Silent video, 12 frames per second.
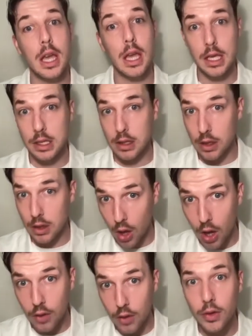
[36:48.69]
is
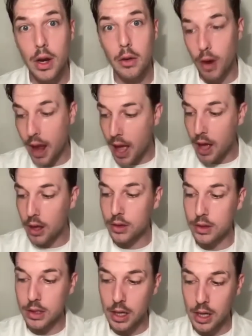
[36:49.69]
often
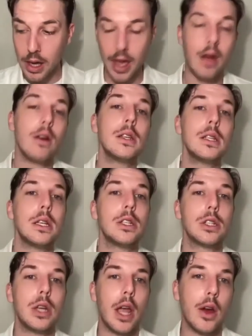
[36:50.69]
around
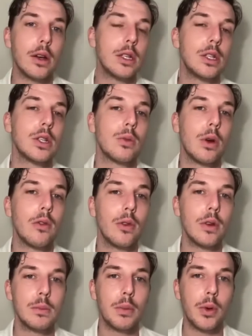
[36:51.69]
heritage as a
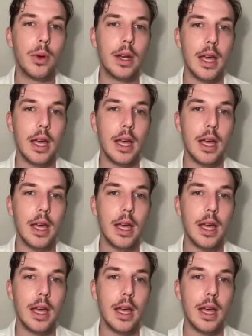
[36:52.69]
reference point.